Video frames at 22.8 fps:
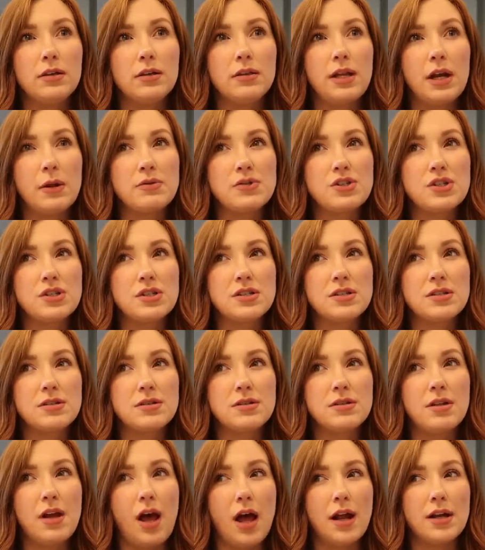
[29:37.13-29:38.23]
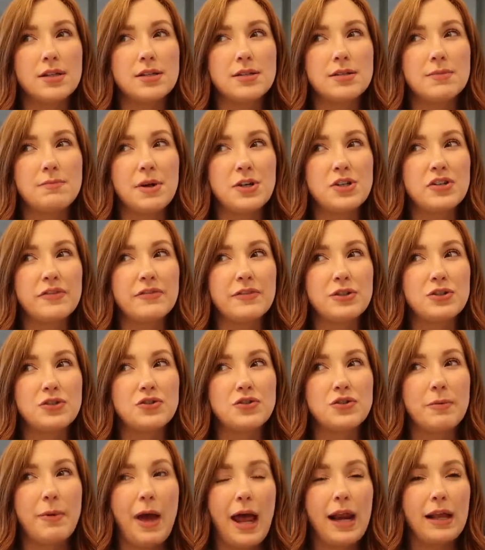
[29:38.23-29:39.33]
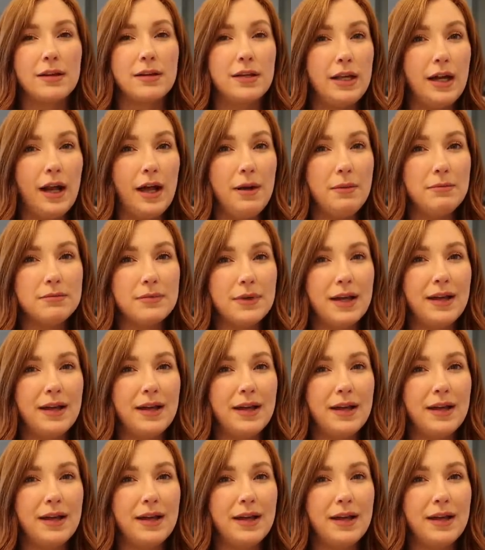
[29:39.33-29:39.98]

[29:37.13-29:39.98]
there was not as much of a dramatic lead up.